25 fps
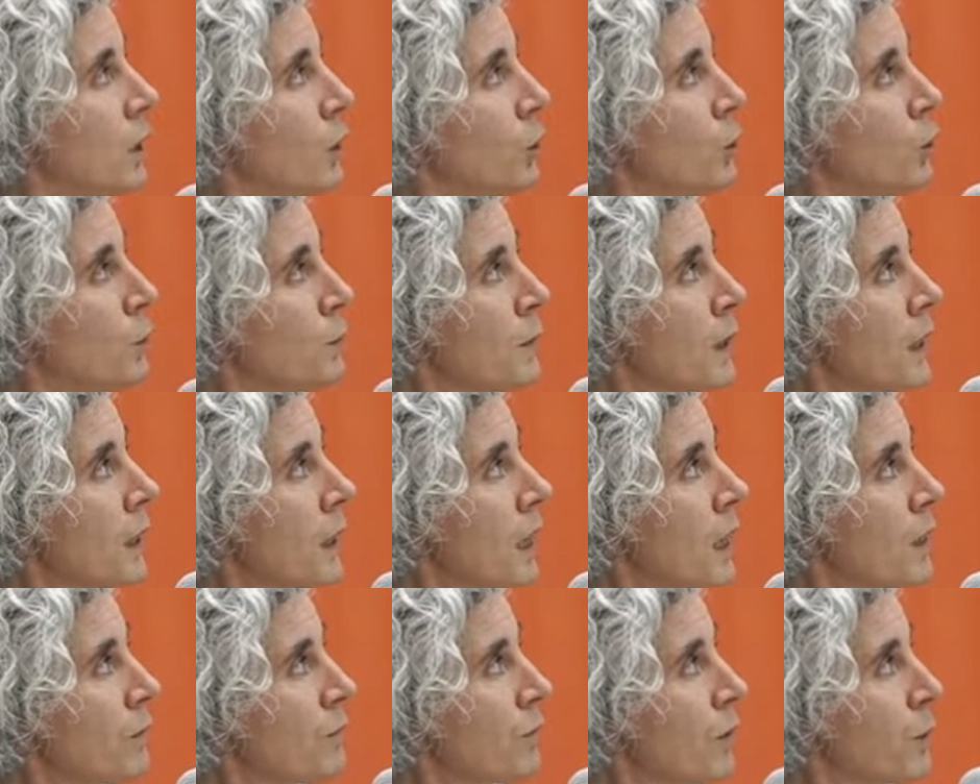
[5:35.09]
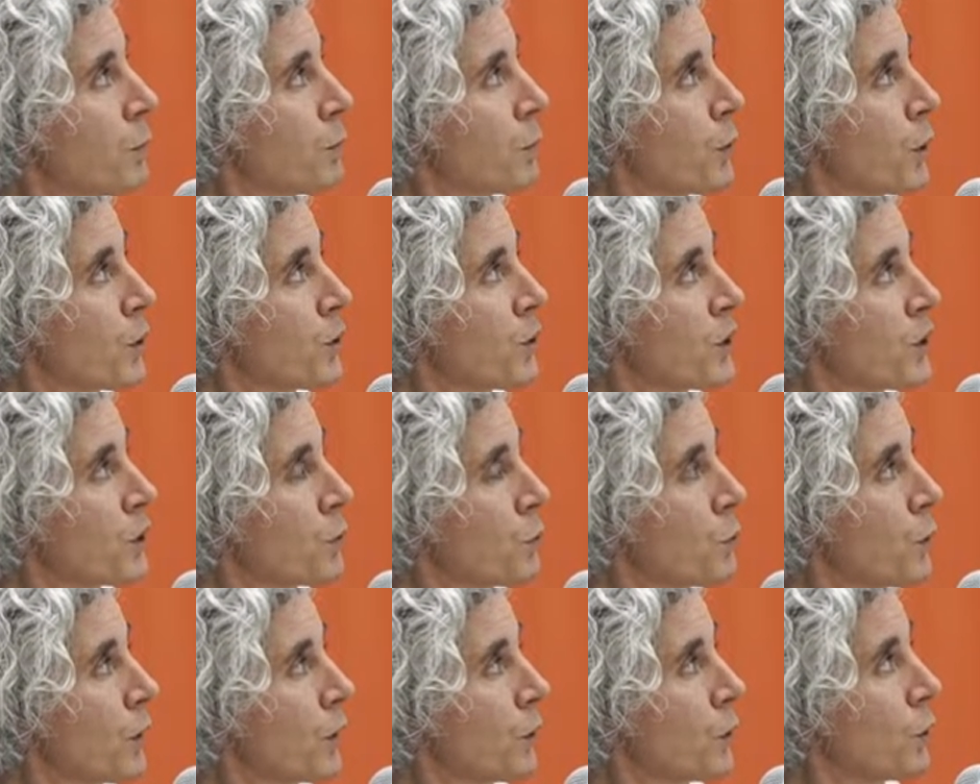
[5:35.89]
You may have a
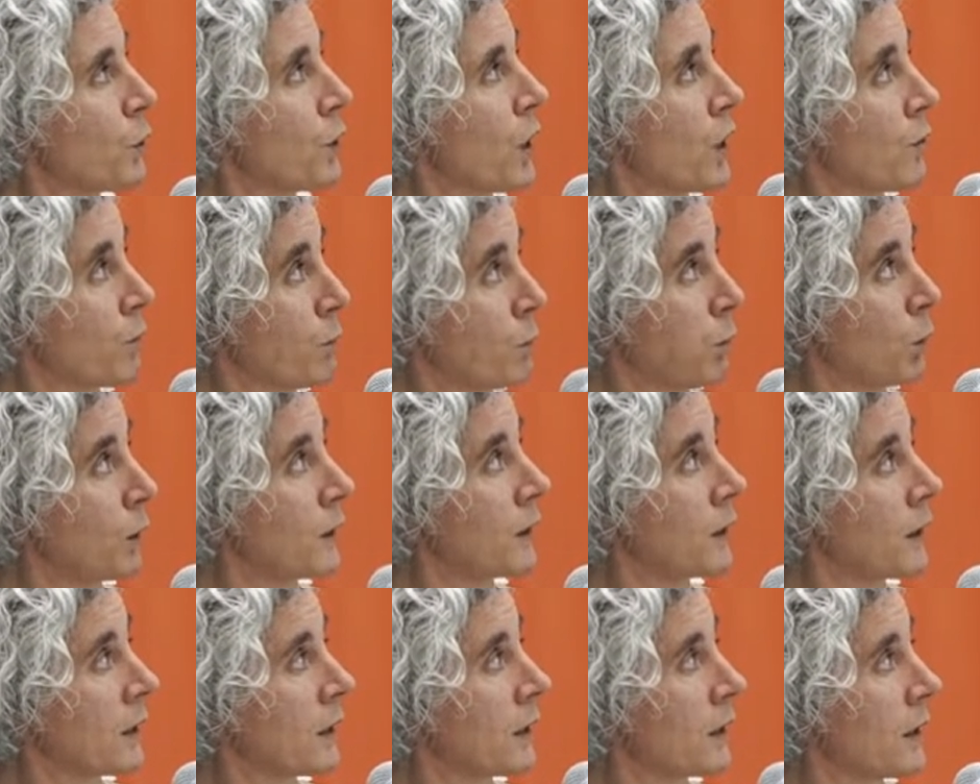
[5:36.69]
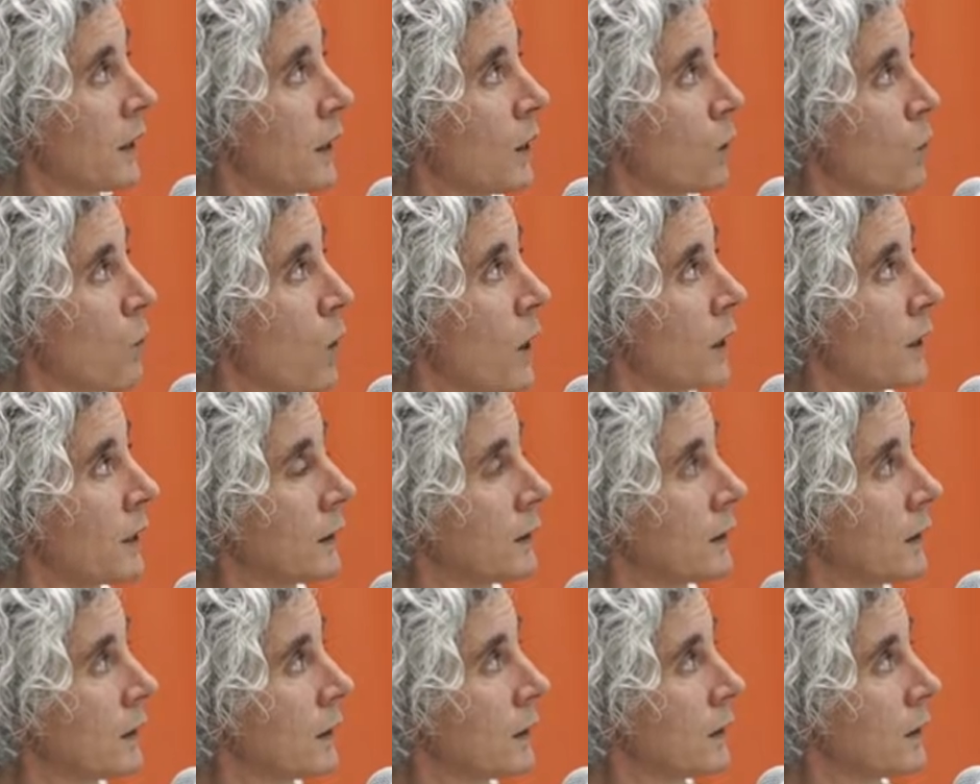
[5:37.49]
process where you have political
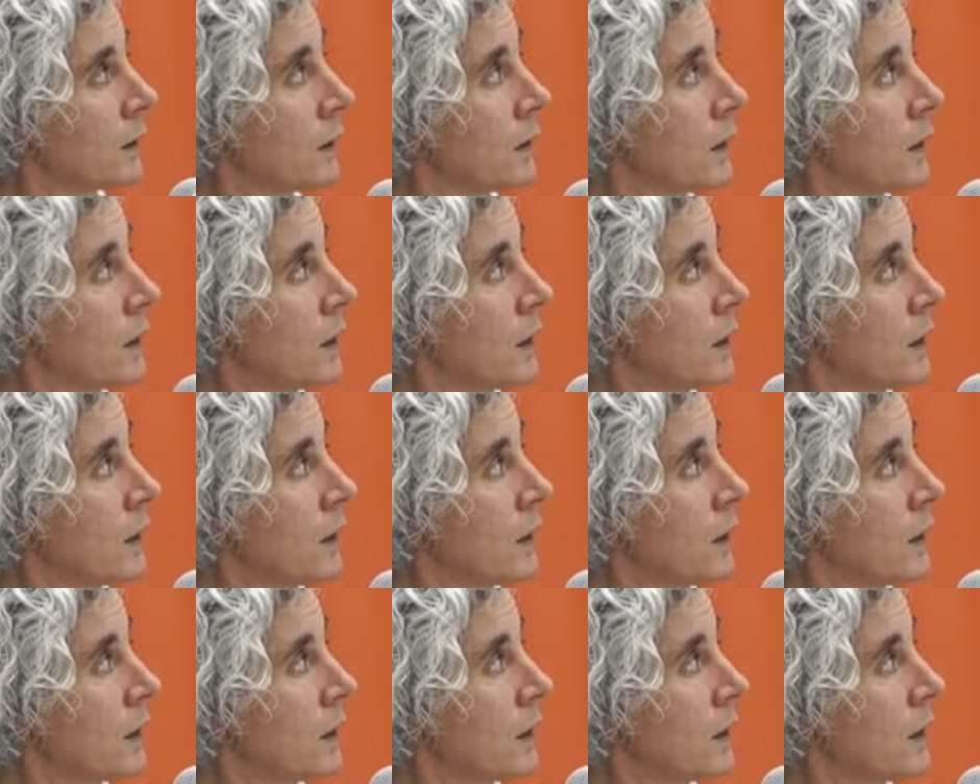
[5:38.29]
equality